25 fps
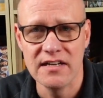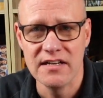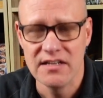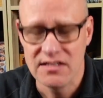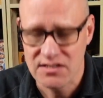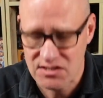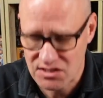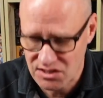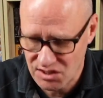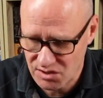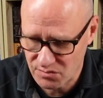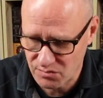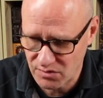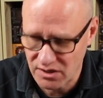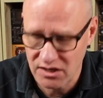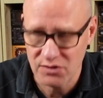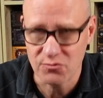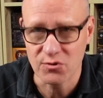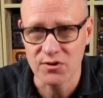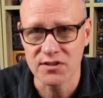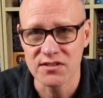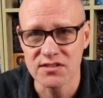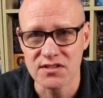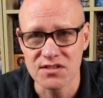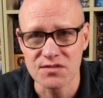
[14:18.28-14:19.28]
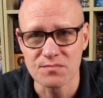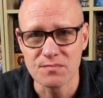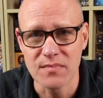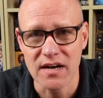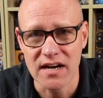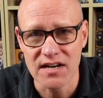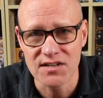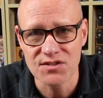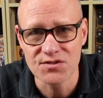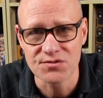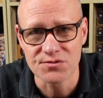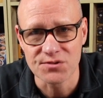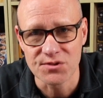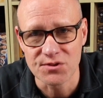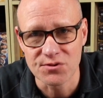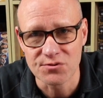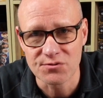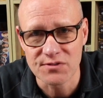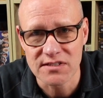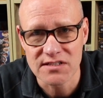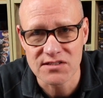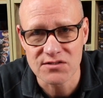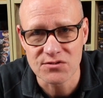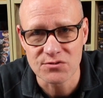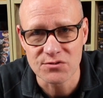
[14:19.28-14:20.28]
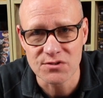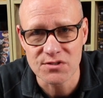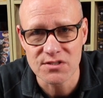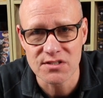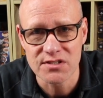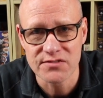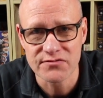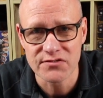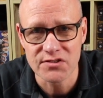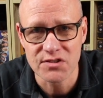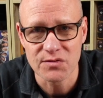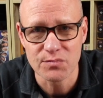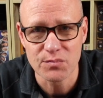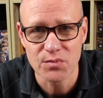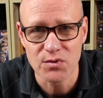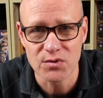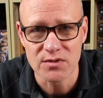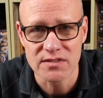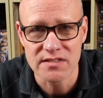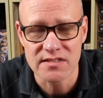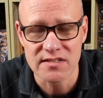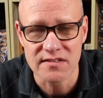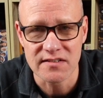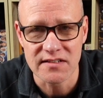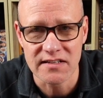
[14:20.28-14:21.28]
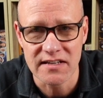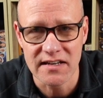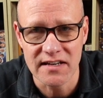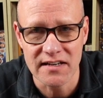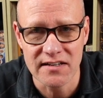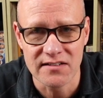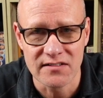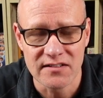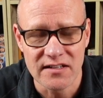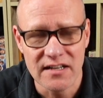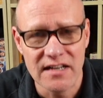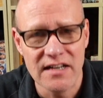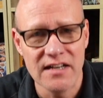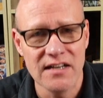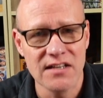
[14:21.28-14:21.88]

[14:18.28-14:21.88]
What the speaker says: So you might want to just marshal your resources for the points at the end.